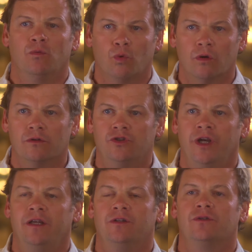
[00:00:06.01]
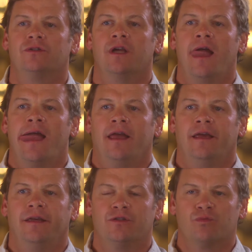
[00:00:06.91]
and world changers
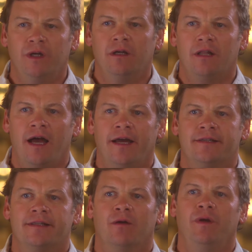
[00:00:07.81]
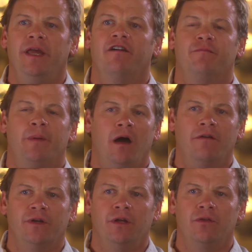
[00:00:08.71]
is realize that we have
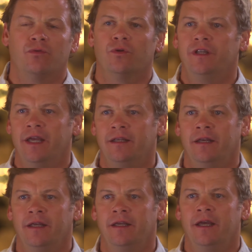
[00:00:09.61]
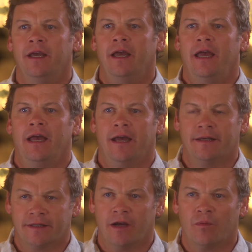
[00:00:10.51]
poverty through dignity
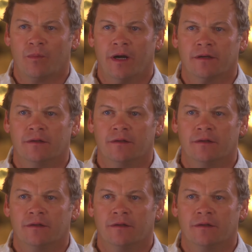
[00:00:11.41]
as chiropractors.